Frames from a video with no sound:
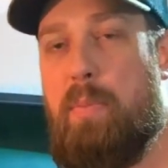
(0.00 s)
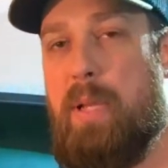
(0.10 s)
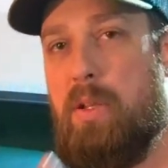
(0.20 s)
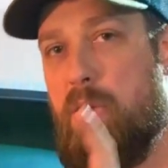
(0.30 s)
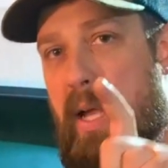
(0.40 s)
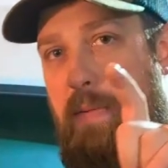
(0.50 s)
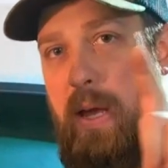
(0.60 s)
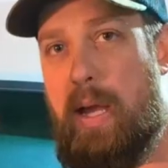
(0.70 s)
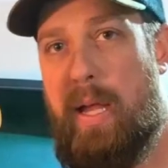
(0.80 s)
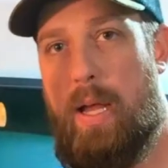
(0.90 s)
because you have
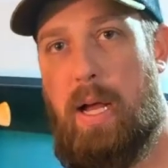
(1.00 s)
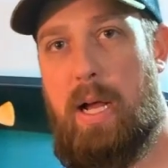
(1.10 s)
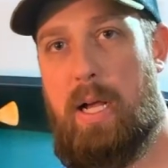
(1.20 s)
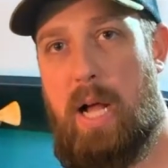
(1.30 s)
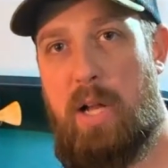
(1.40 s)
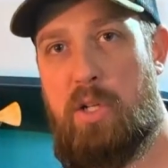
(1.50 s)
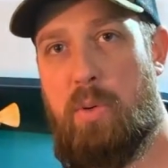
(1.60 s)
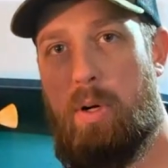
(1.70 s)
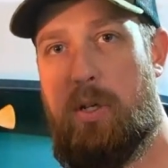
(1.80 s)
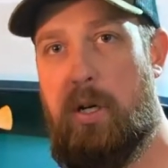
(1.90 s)
a
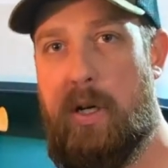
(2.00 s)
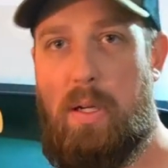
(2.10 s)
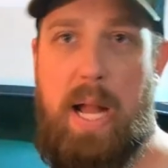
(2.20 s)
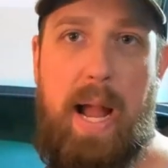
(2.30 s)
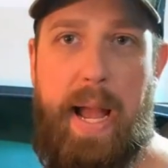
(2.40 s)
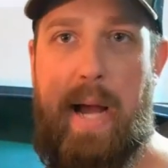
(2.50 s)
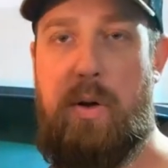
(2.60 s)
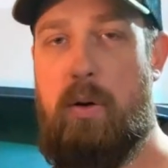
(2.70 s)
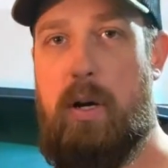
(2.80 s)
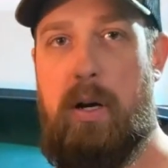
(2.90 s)
contour to your kayak
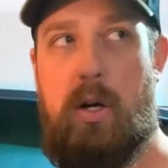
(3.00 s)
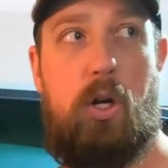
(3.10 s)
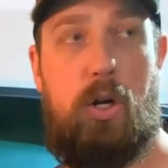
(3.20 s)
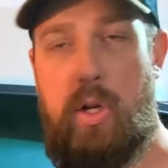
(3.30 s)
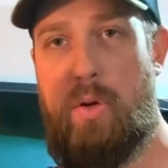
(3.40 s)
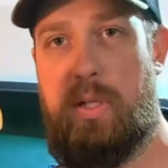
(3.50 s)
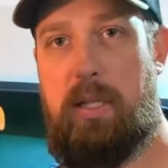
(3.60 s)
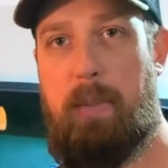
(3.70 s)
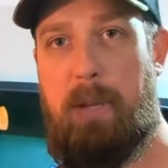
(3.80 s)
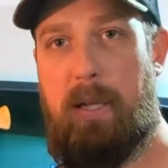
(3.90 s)
or your canoes
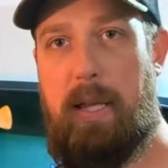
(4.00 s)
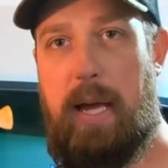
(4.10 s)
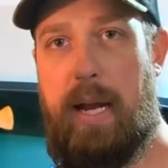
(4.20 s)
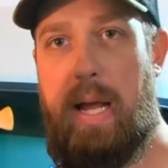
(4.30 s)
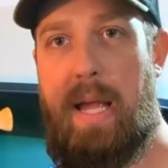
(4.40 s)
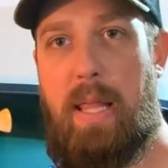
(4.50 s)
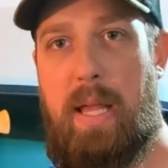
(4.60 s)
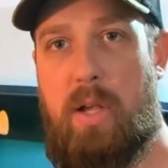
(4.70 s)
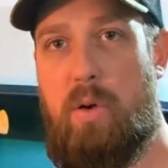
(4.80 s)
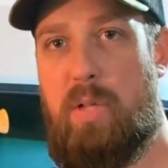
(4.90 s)
typically that
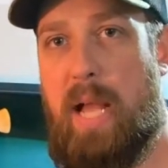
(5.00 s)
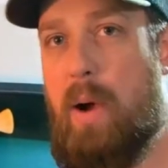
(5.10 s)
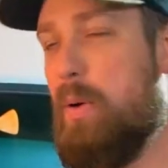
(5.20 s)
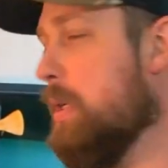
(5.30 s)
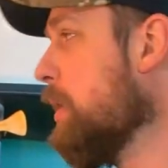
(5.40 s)
goes out,